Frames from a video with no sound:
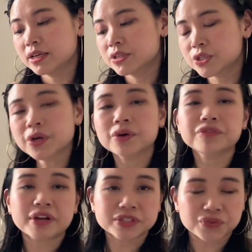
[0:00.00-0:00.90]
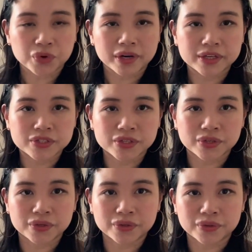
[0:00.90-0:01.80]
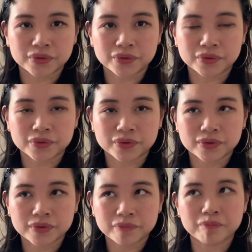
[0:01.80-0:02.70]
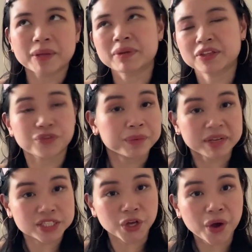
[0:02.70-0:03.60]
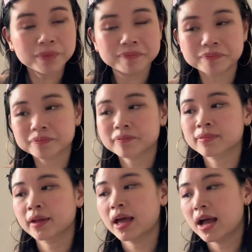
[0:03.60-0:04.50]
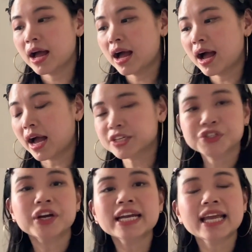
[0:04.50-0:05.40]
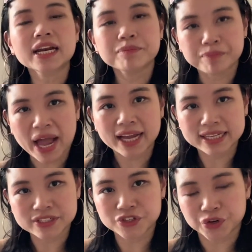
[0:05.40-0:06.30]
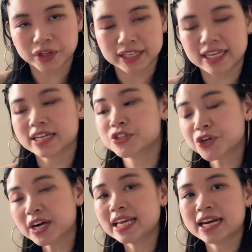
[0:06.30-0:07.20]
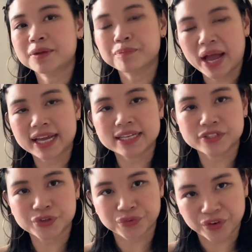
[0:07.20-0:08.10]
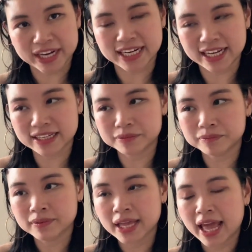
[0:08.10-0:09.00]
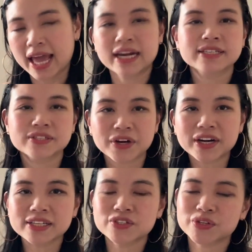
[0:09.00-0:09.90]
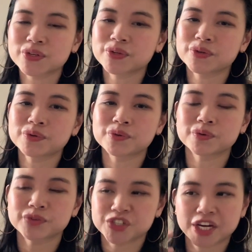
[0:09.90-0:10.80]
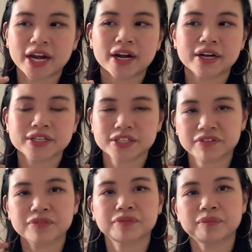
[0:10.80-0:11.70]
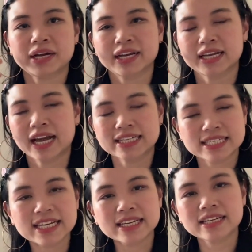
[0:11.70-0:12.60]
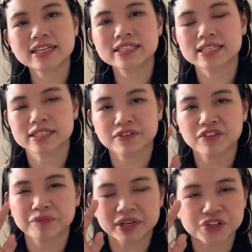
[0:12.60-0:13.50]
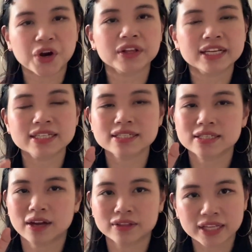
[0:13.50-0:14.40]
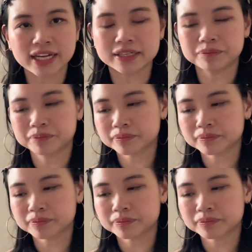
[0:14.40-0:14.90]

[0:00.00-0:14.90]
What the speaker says: So fast forward to maybe 3 months ago, I started getting back into drawing and I started getting back into writing. And I started to share some of my ideas and some of my drawings online.